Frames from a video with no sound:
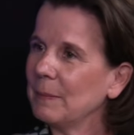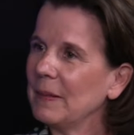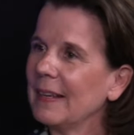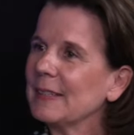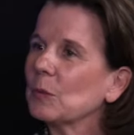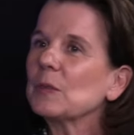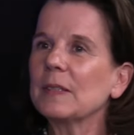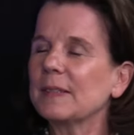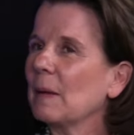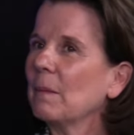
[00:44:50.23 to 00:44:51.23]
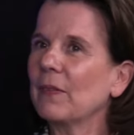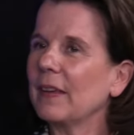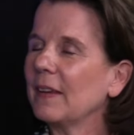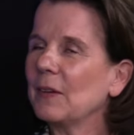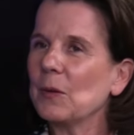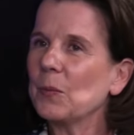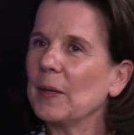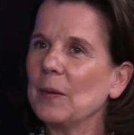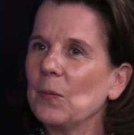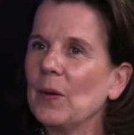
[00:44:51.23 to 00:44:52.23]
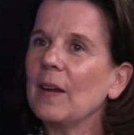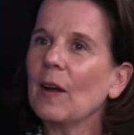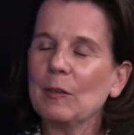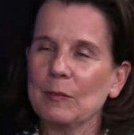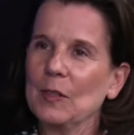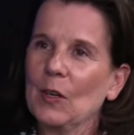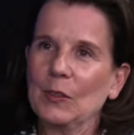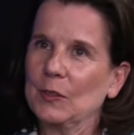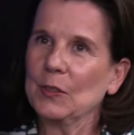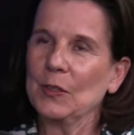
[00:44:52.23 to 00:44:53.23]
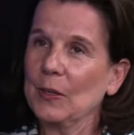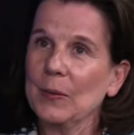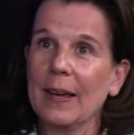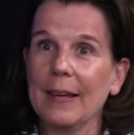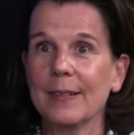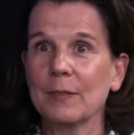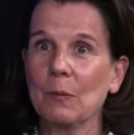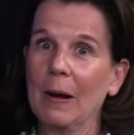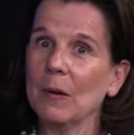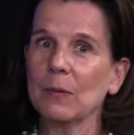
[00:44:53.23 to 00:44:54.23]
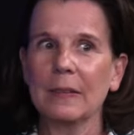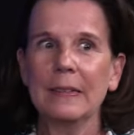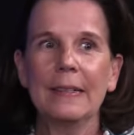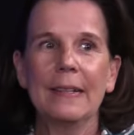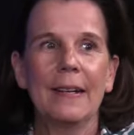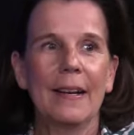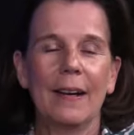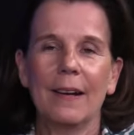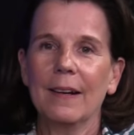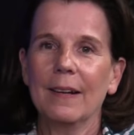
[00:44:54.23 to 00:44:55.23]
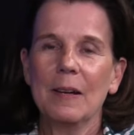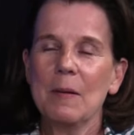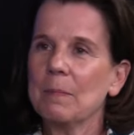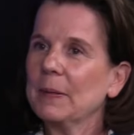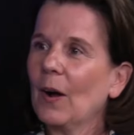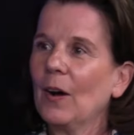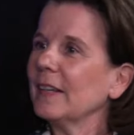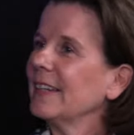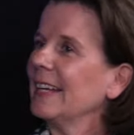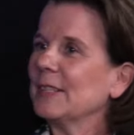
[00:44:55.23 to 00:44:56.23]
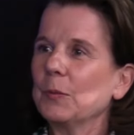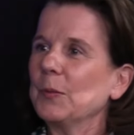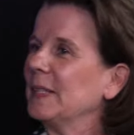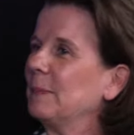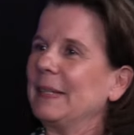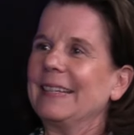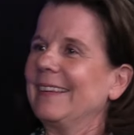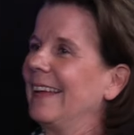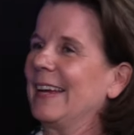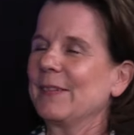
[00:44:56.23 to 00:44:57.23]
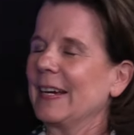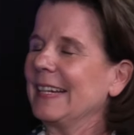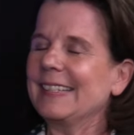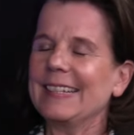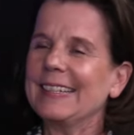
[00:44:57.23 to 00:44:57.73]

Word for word: i mean that's also something you know we we laugh a lot you yeah. know kind of wow uh, but art has always been there, right? Mm.